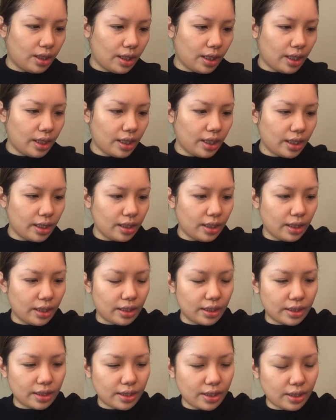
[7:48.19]

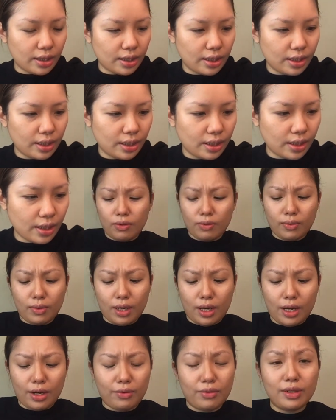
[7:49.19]
highlight. So
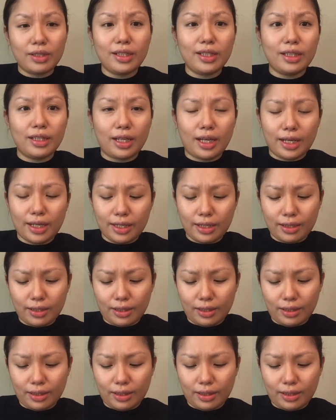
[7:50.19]
I really like